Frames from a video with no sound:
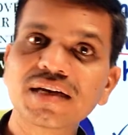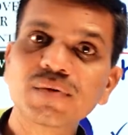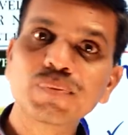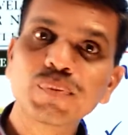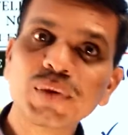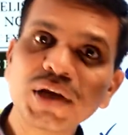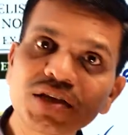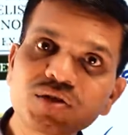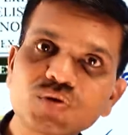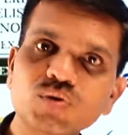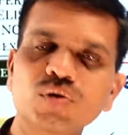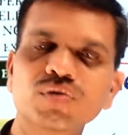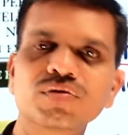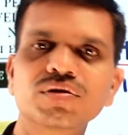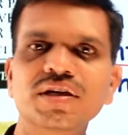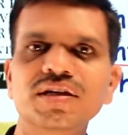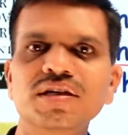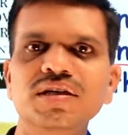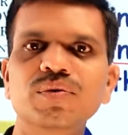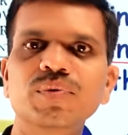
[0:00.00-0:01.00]
and based on
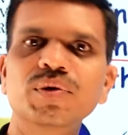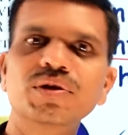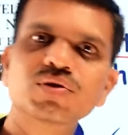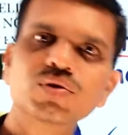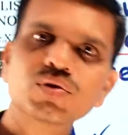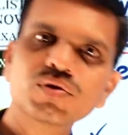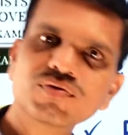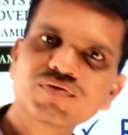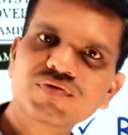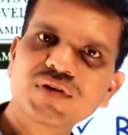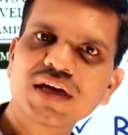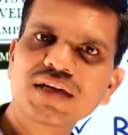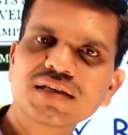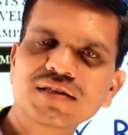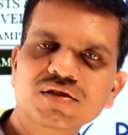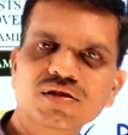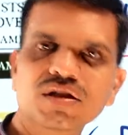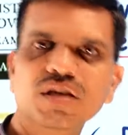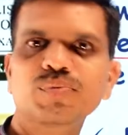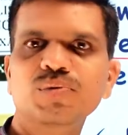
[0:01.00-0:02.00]
that events you
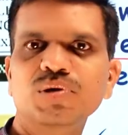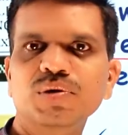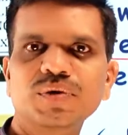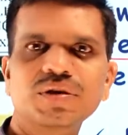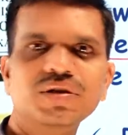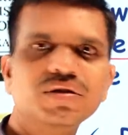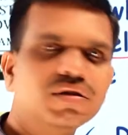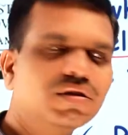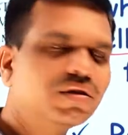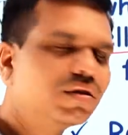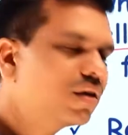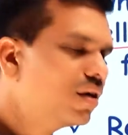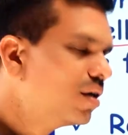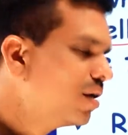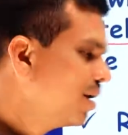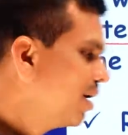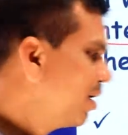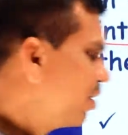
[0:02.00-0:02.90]
find same events in the